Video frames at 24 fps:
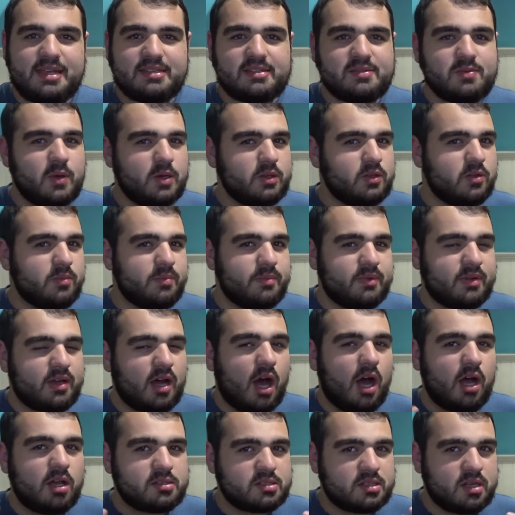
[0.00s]
is the one who
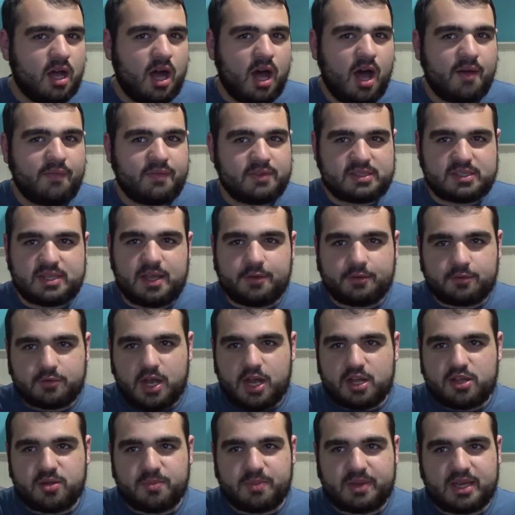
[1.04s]
calls it off instead of Gretchen,